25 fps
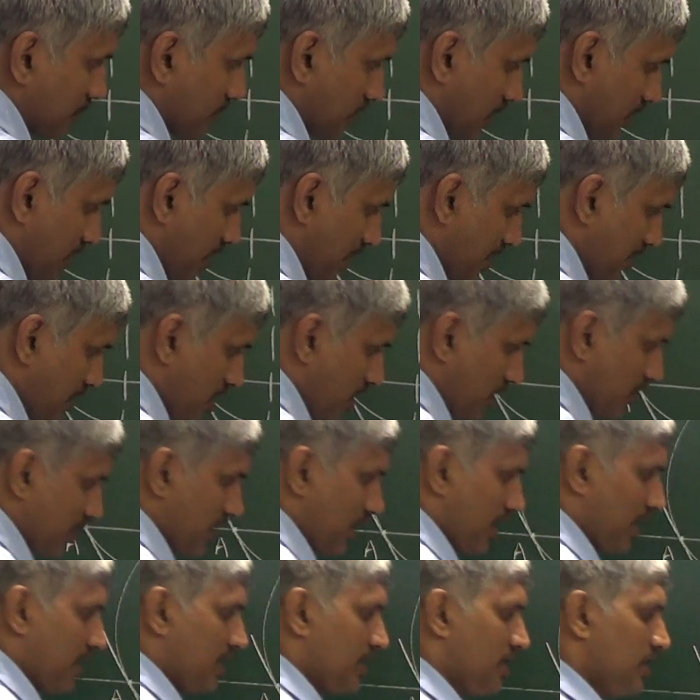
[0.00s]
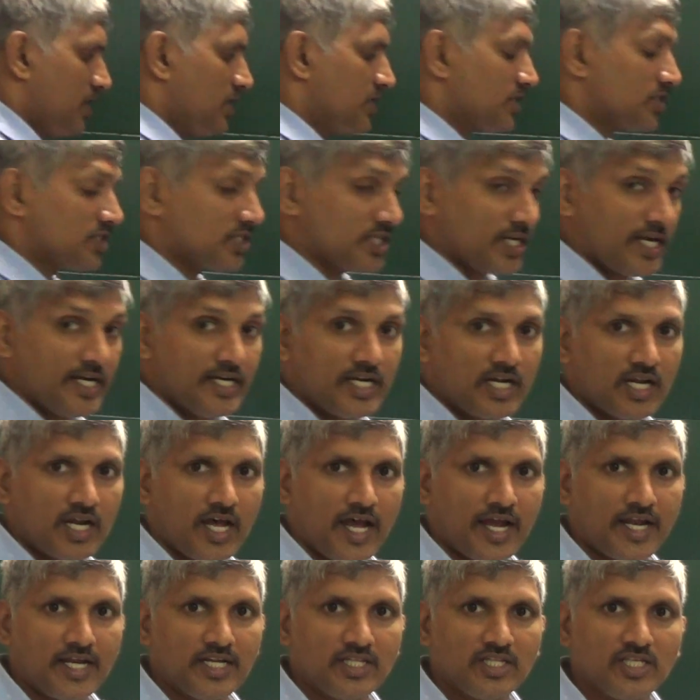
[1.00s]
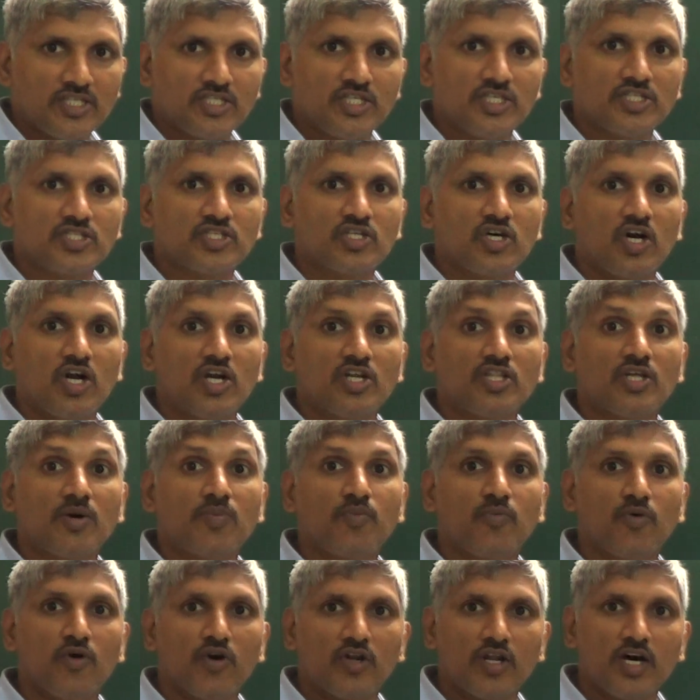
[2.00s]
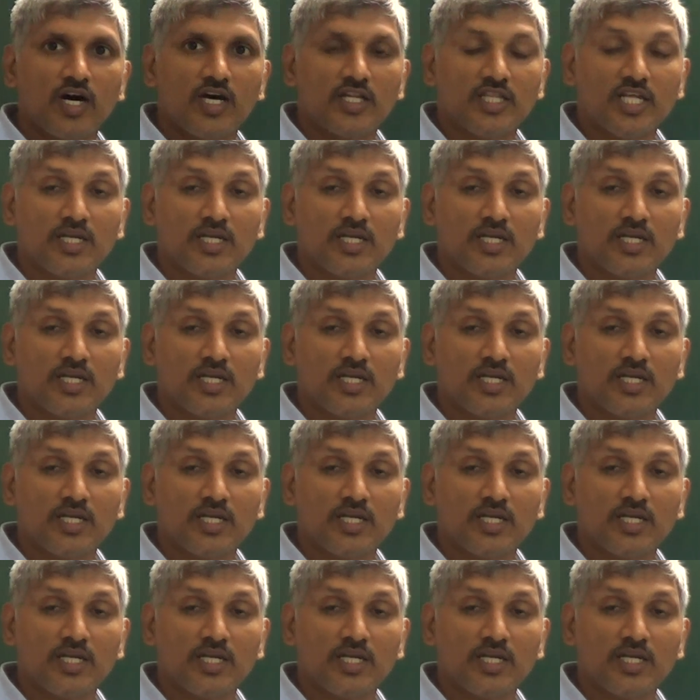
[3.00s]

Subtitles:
lie on a straight line. This is called the polar.